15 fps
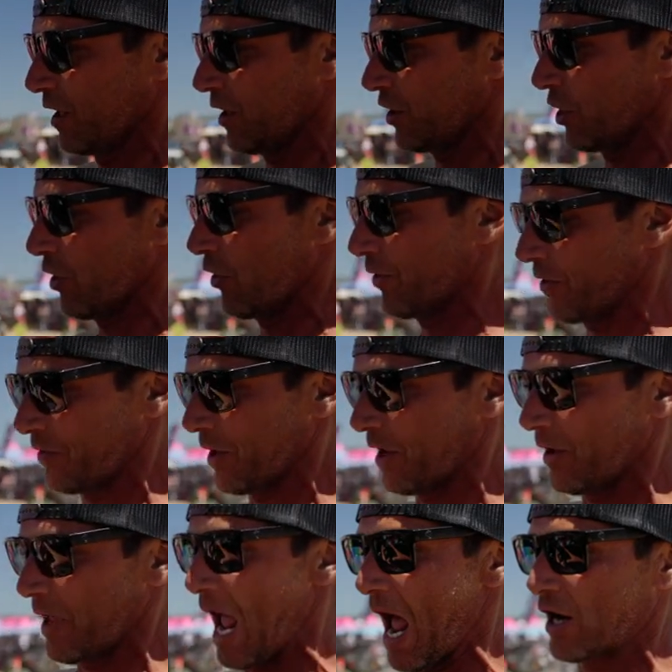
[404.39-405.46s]
you know,
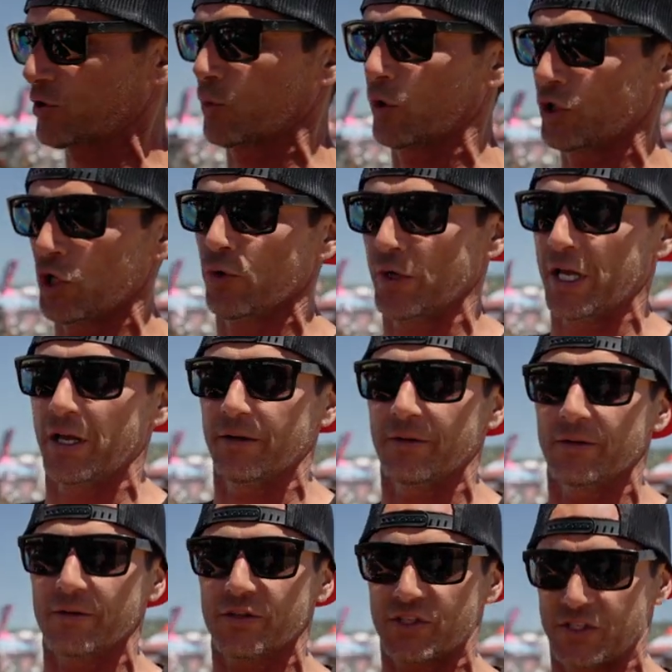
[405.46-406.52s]
the actual unit
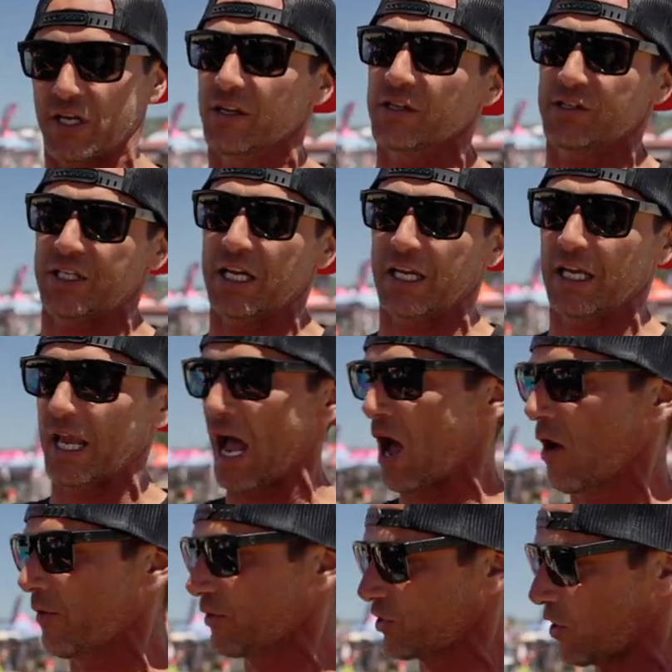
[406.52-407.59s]
st sticking
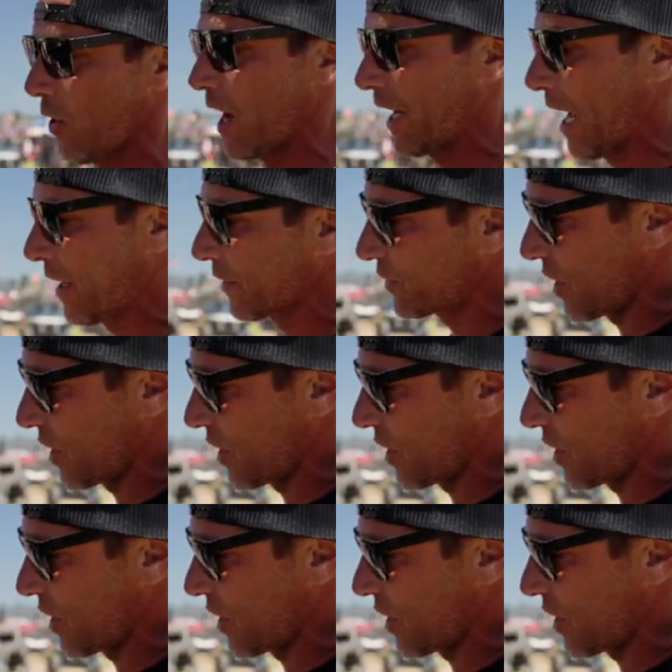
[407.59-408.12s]
out. So I kind of